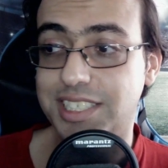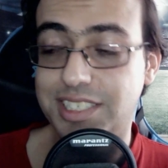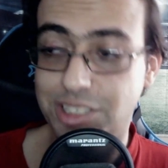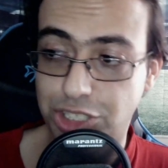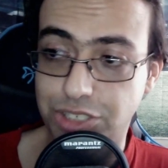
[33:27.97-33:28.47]

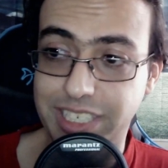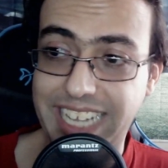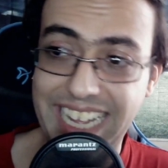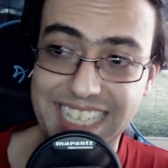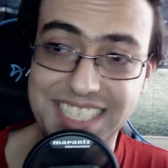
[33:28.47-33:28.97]
do it
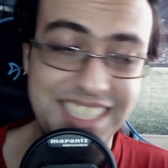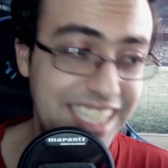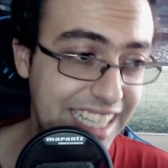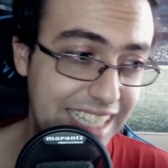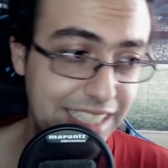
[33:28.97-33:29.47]
as
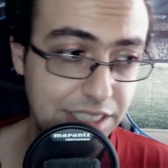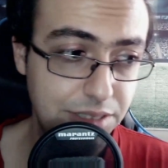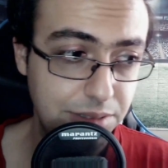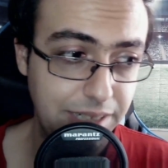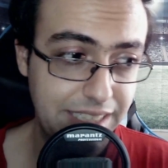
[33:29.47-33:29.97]
it is
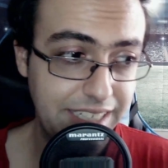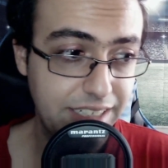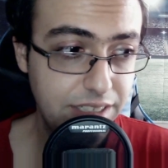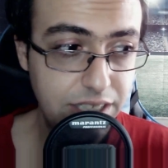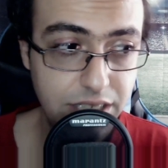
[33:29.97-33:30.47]
right there.
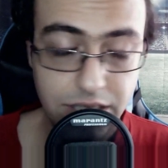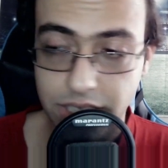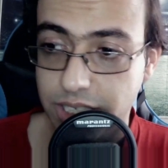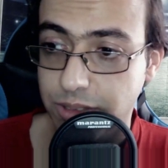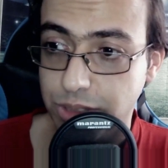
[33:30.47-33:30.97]

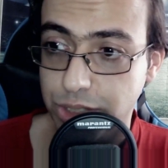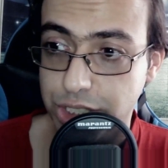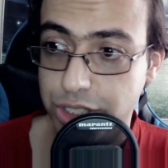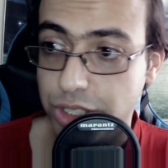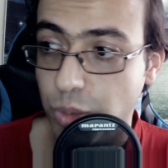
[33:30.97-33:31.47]
Anyway, we're
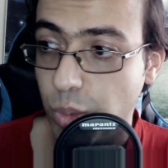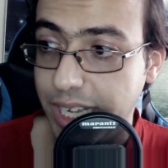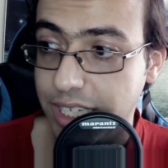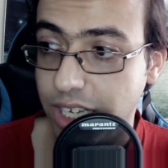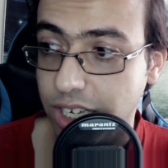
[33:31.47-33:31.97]
just going to
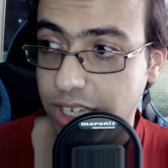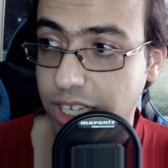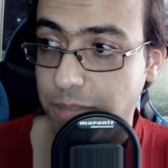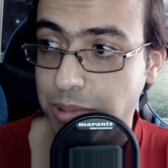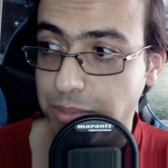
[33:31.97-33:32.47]
wait a
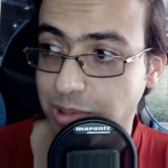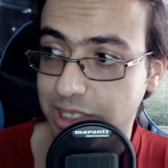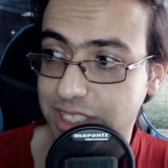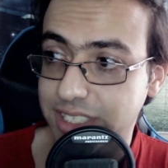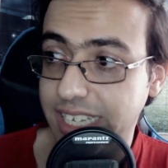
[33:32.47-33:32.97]
couple more
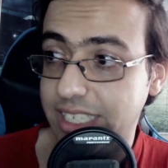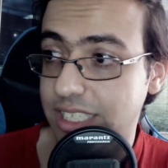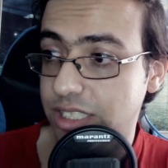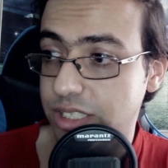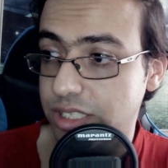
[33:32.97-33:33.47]

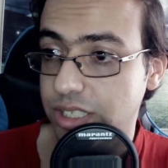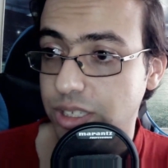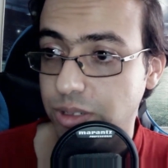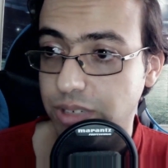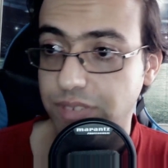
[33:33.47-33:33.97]
seconds,
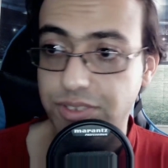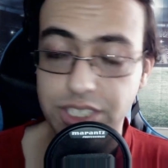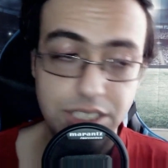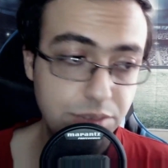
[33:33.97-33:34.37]
wait for this